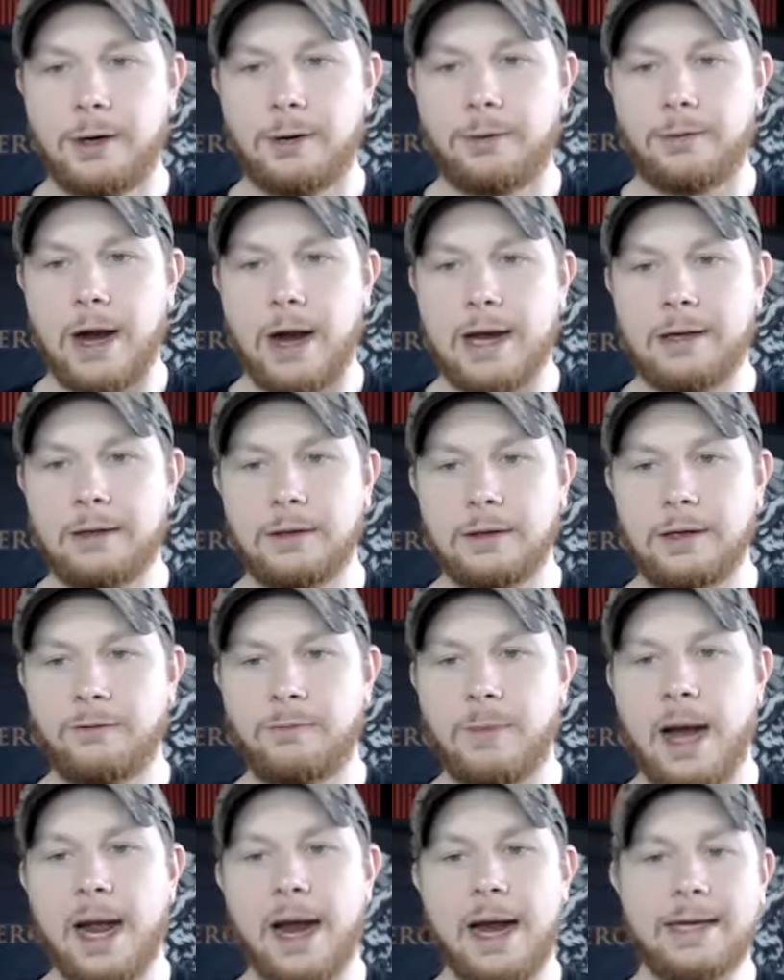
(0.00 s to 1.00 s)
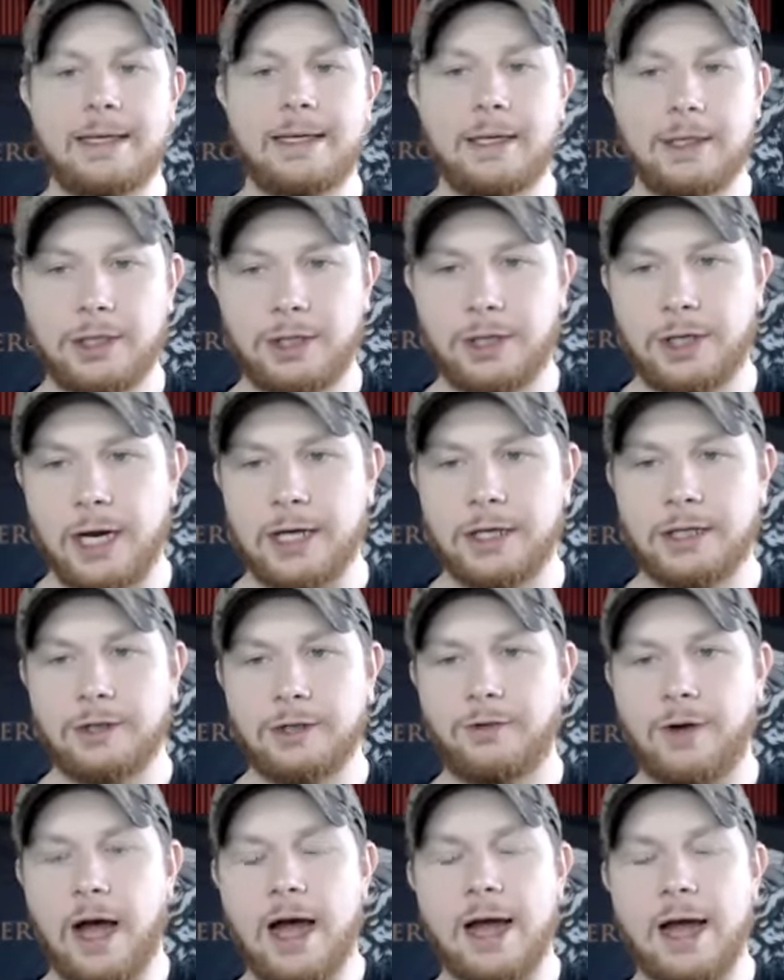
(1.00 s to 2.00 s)
Right. If my ideas change,
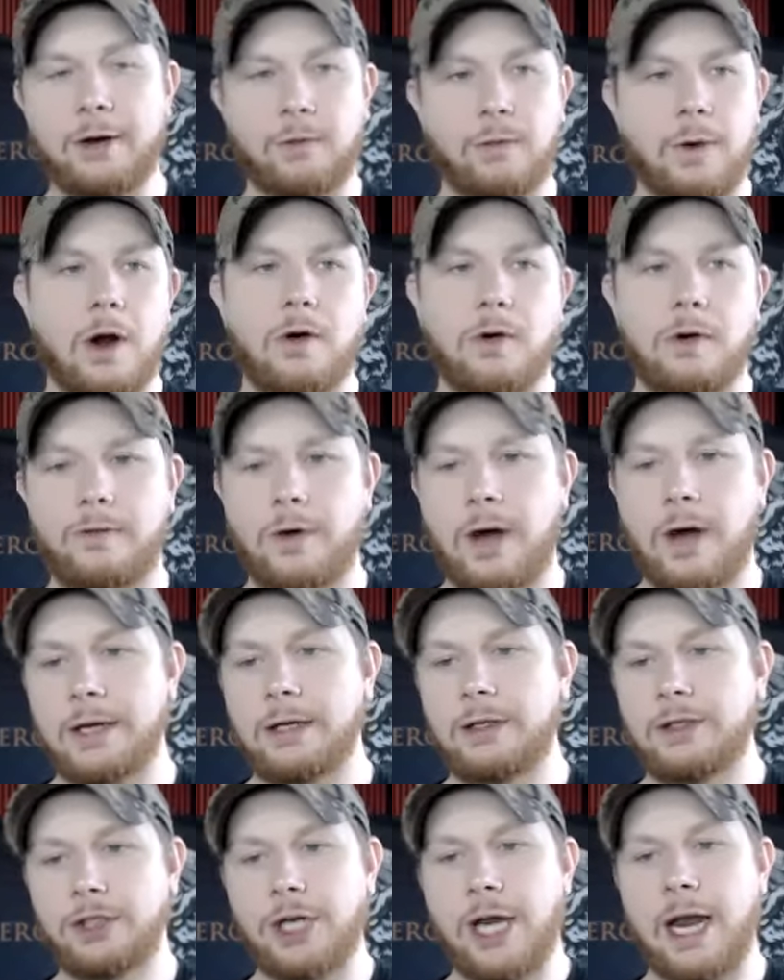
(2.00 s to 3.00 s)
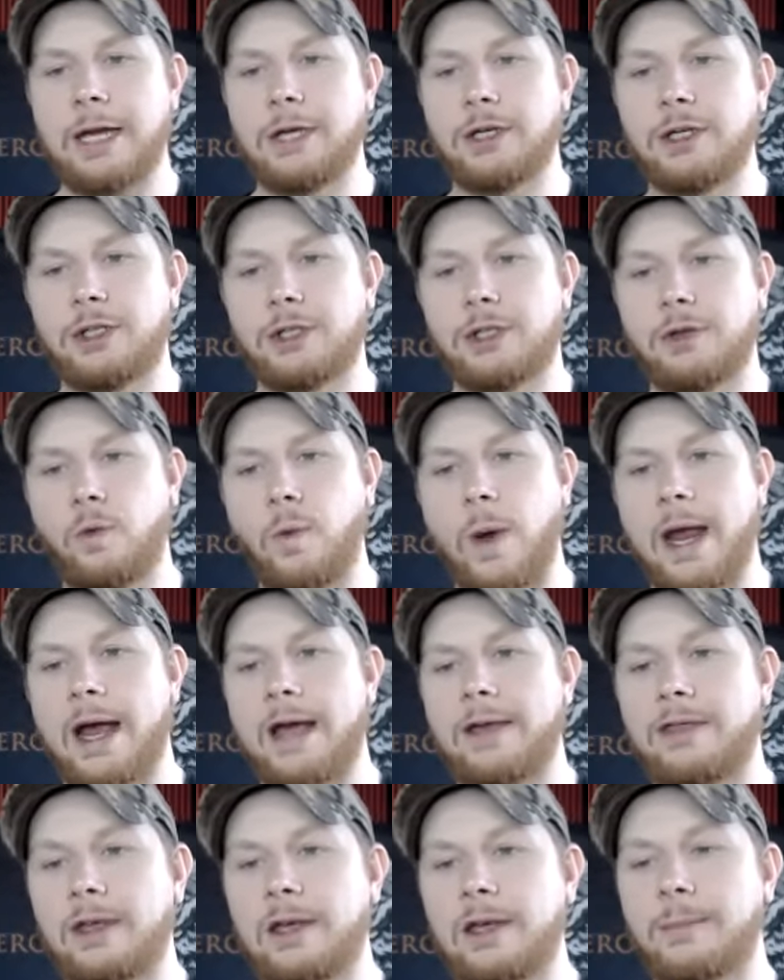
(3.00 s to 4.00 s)
if I grow, if I change the way
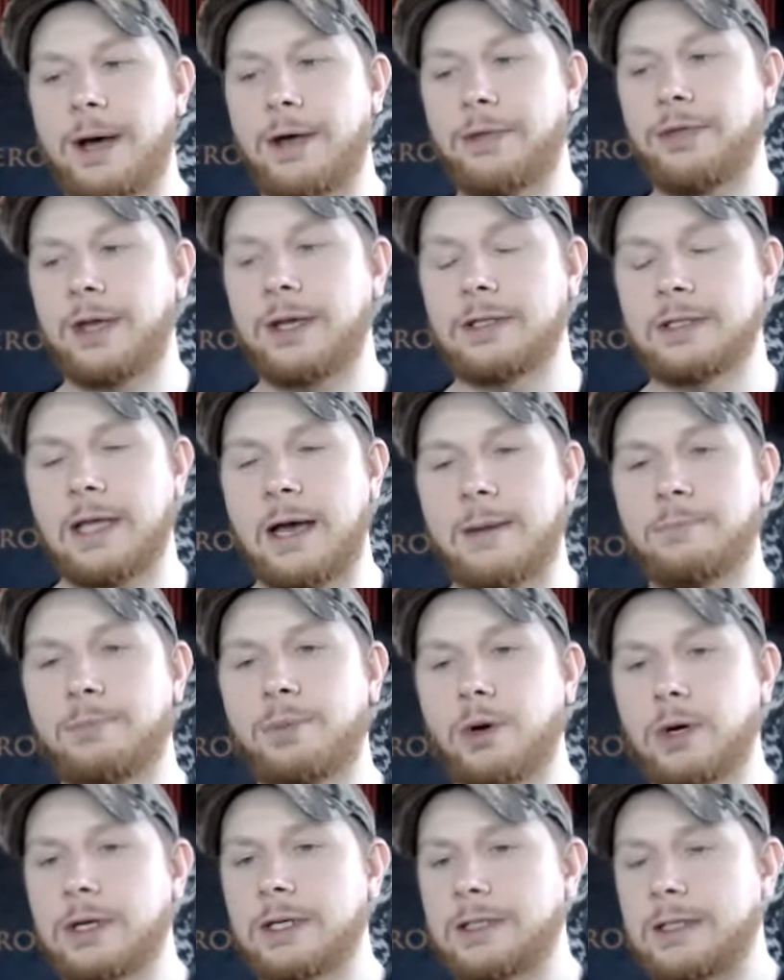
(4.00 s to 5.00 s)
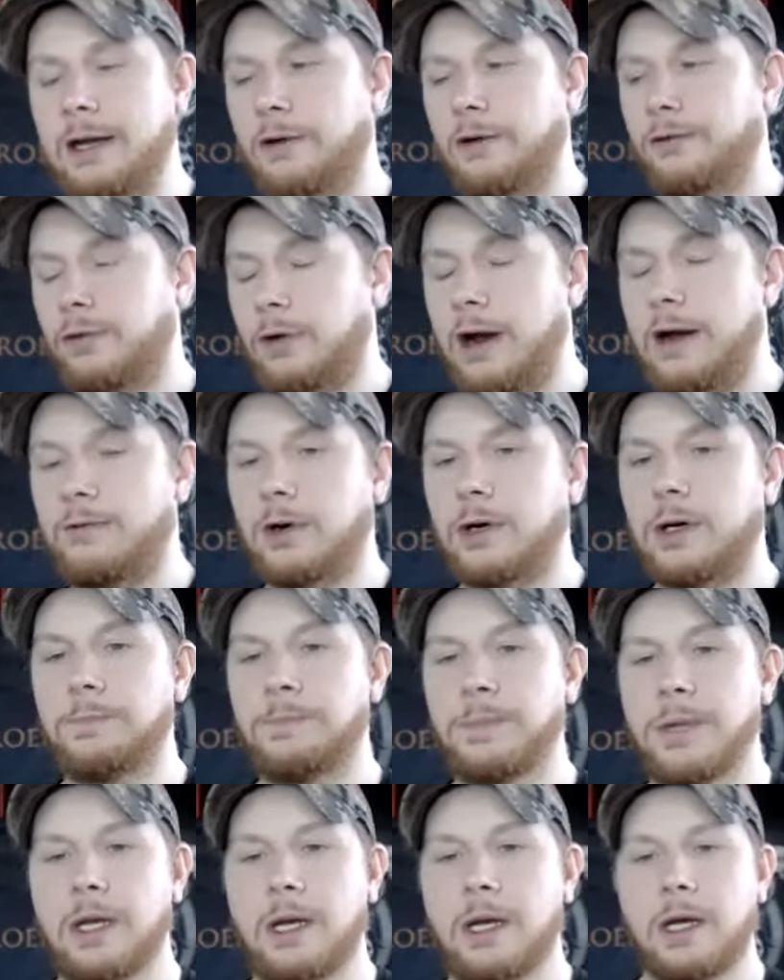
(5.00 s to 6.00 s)
I think about things, that book is there forever.
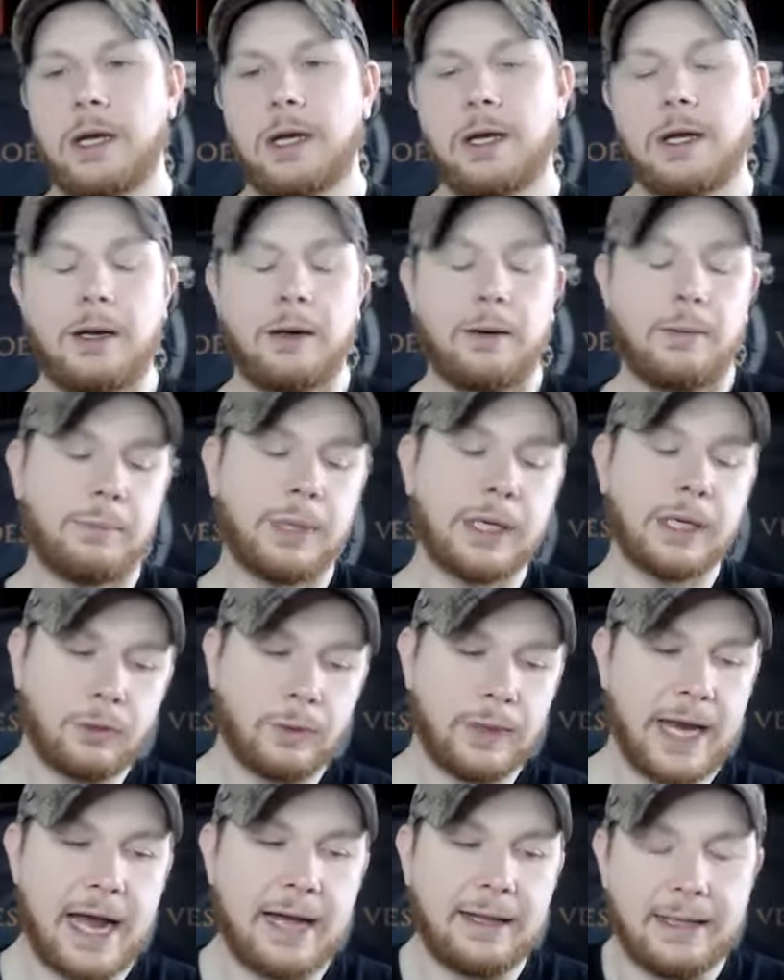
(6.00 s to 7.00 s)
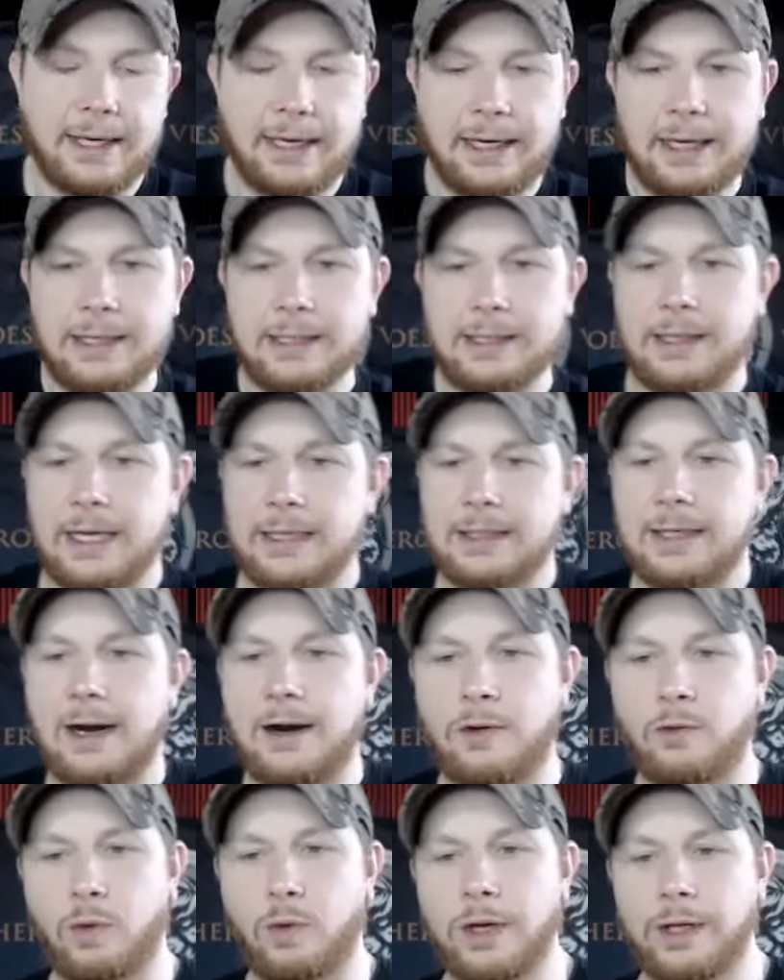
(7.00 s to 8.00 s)
But the reality is that's
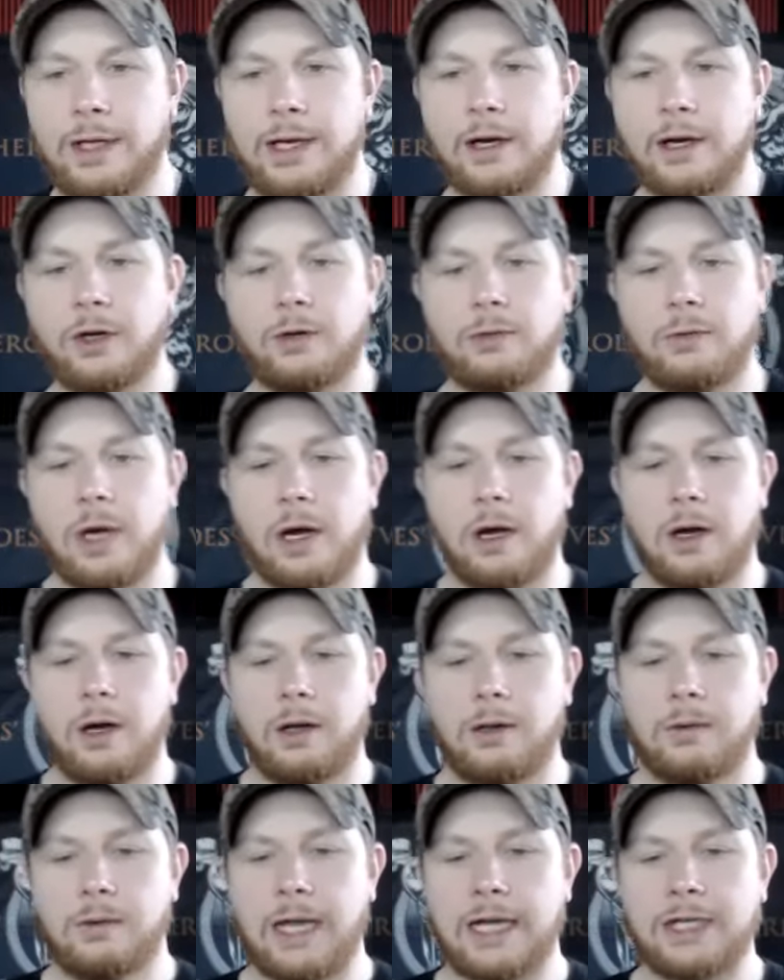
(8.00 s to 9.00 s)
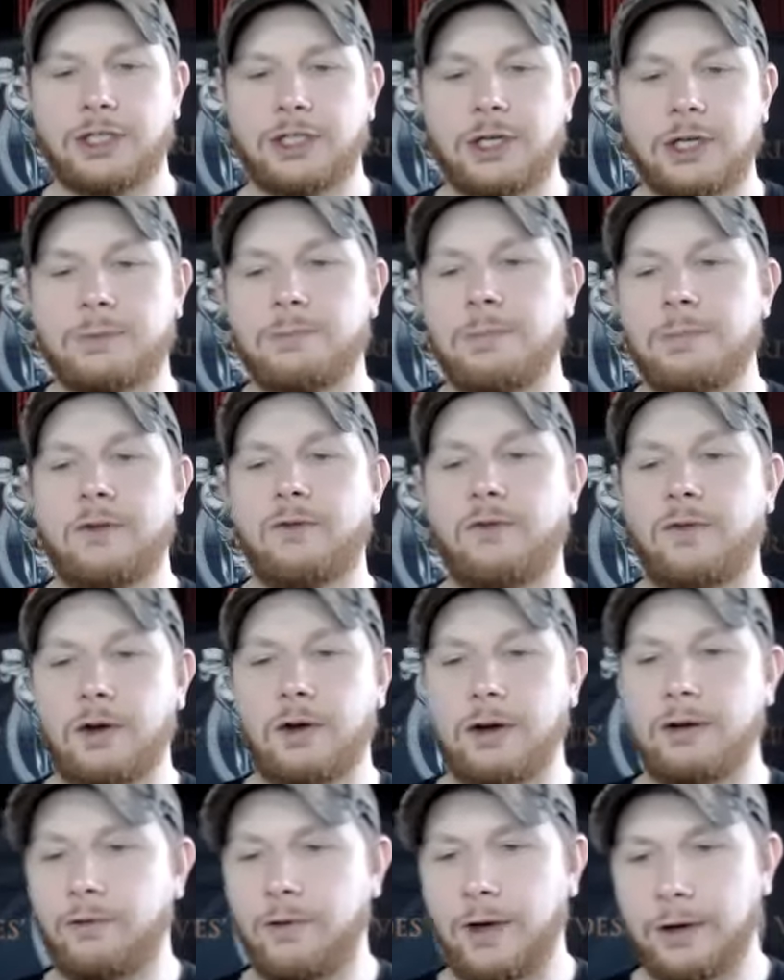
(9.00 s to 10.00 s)
not a really a, uh, that's just me
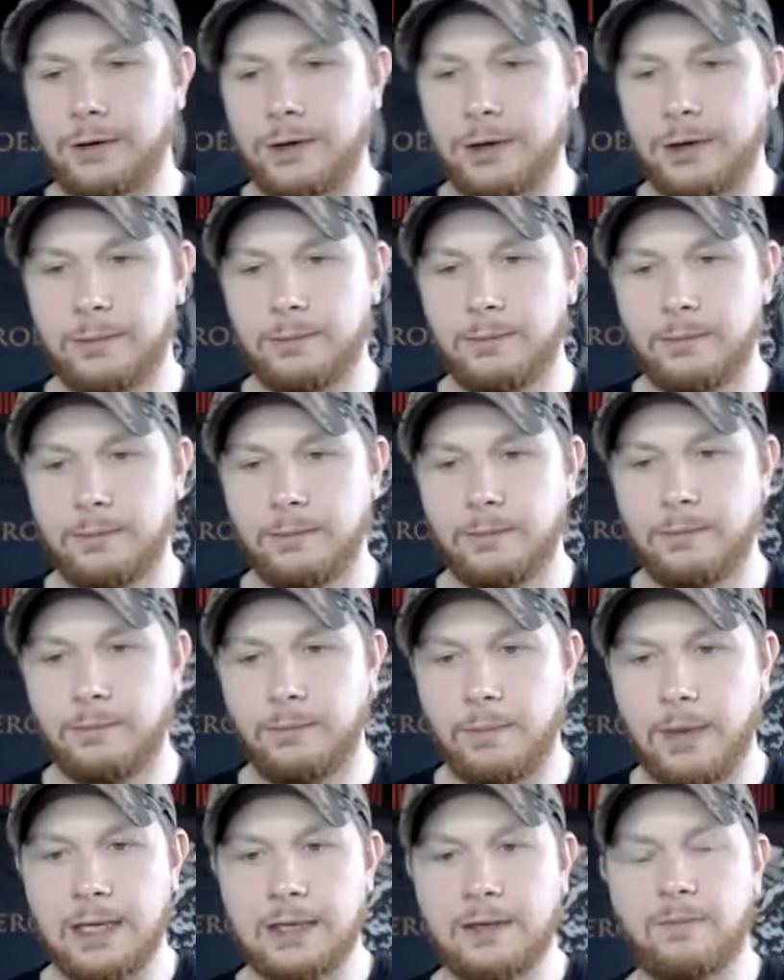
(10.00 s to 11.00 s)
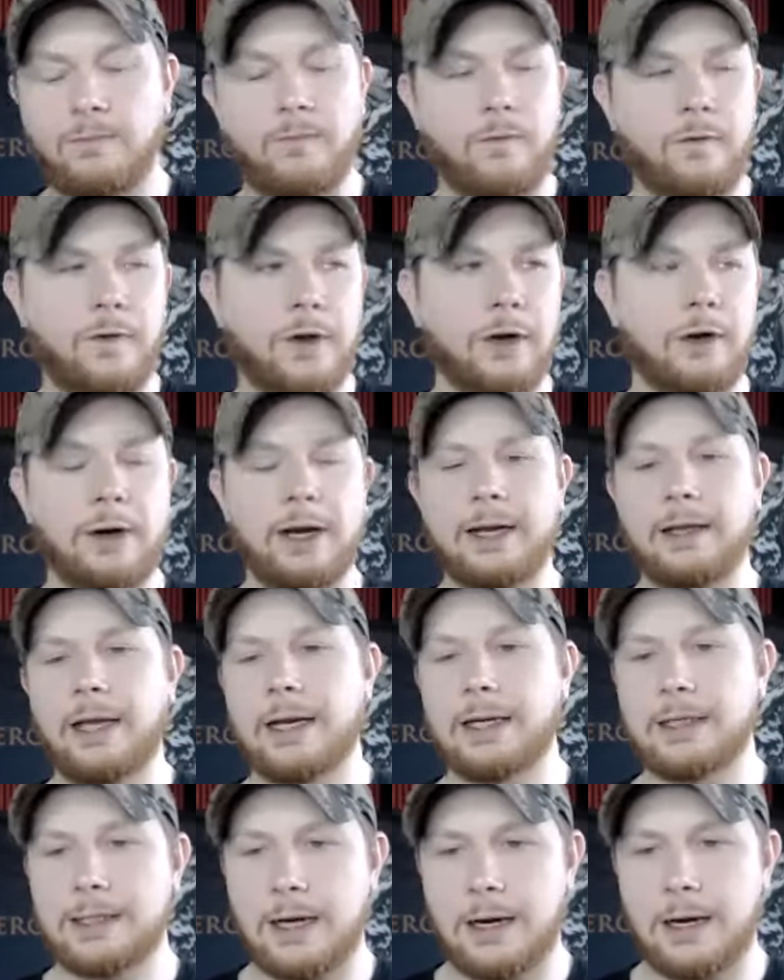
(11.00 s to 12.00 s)
fearing failure, me fearing that
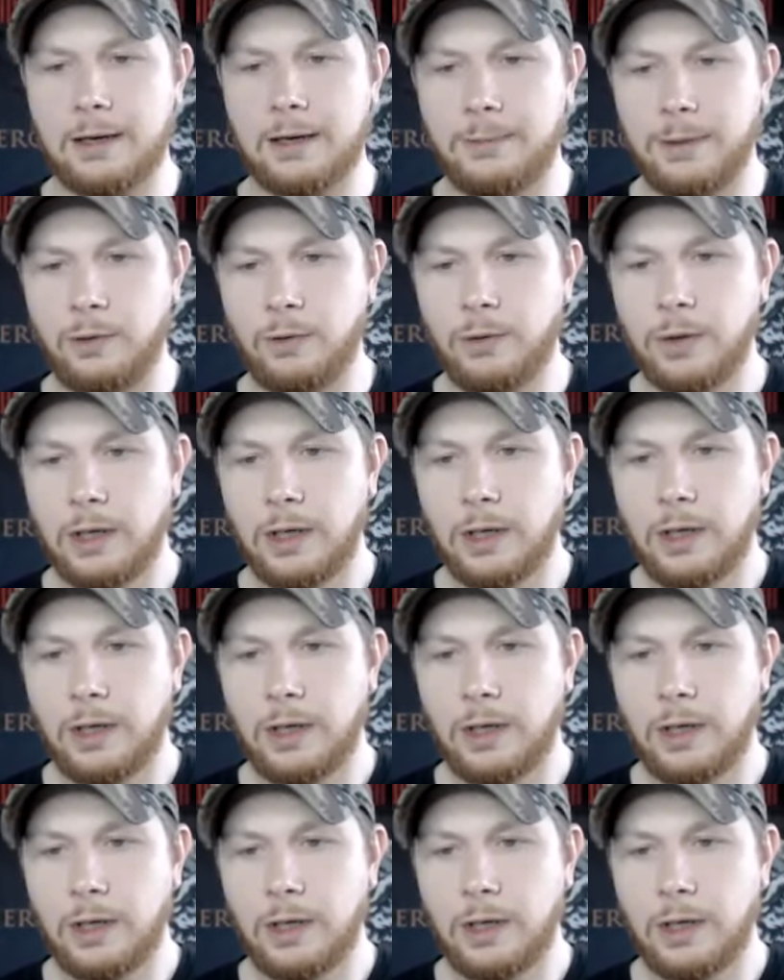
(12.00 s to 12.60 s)
it's not going to be